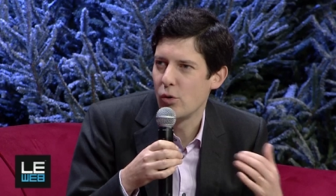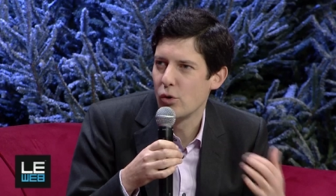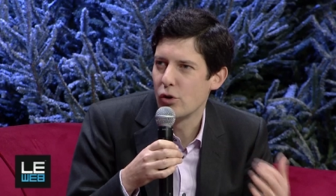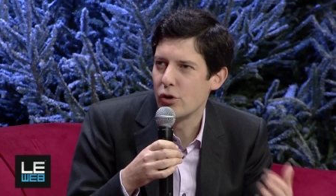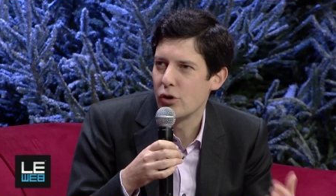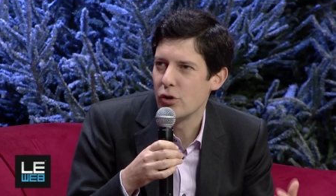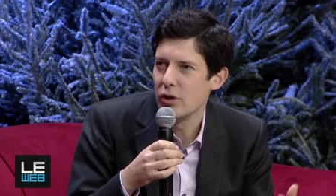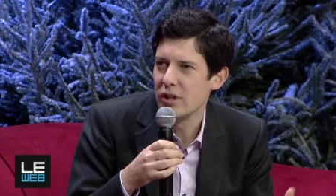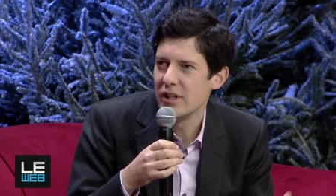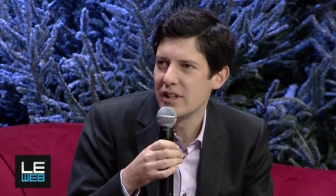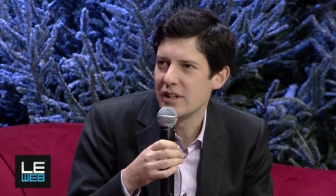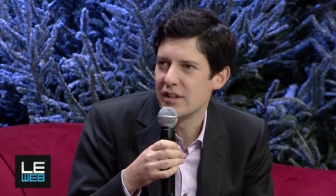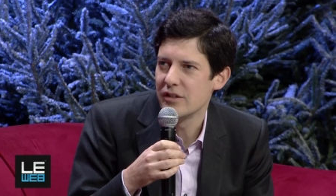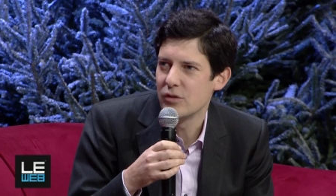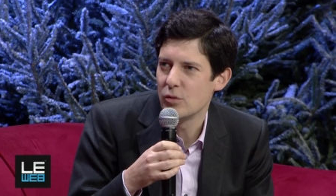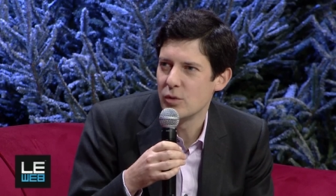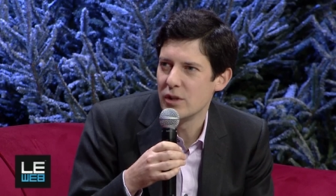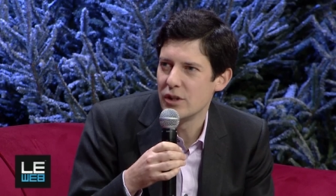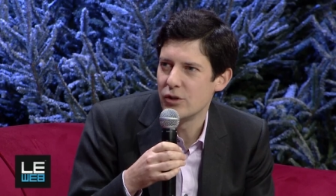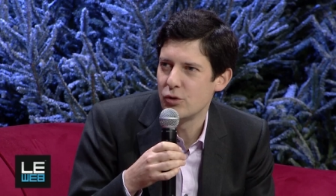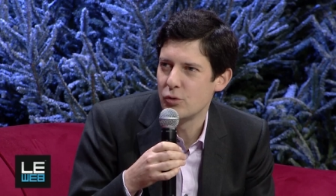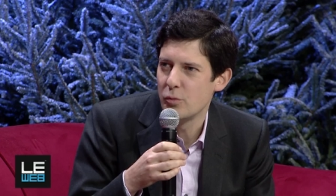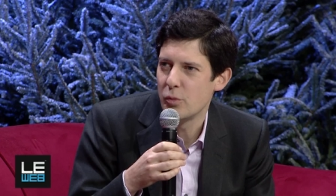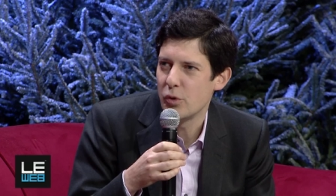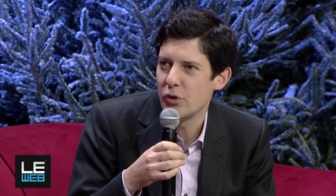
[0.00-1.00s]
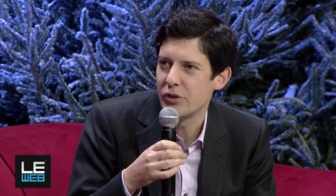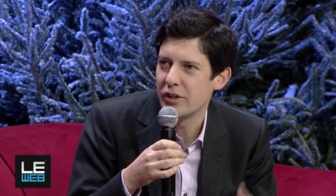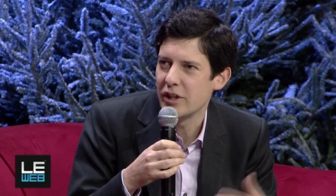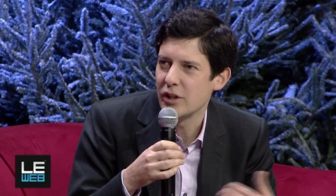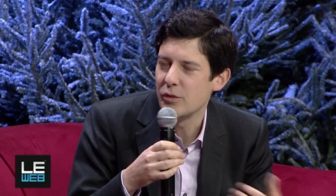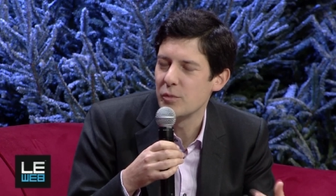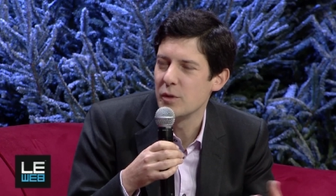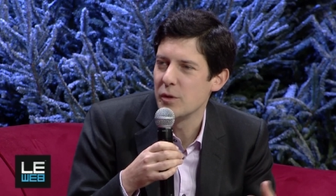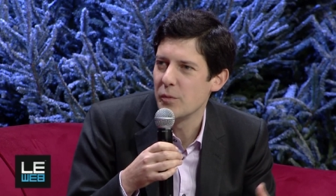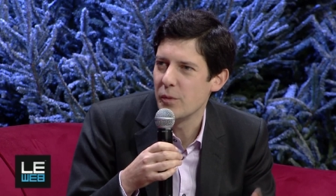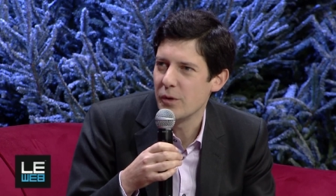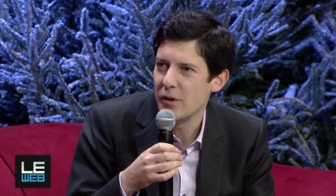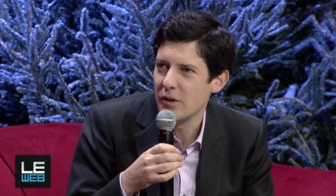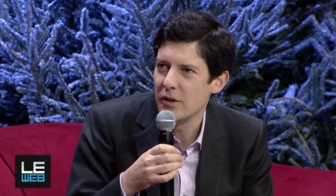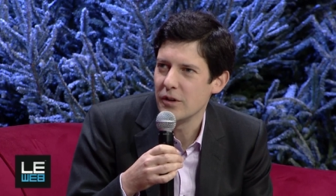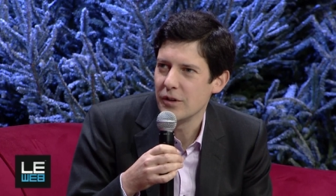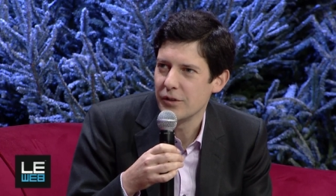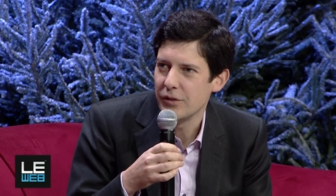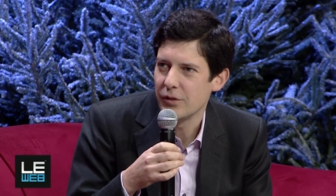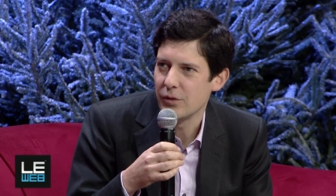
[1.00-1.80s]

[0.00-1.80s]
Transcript: our calling is really to protect people.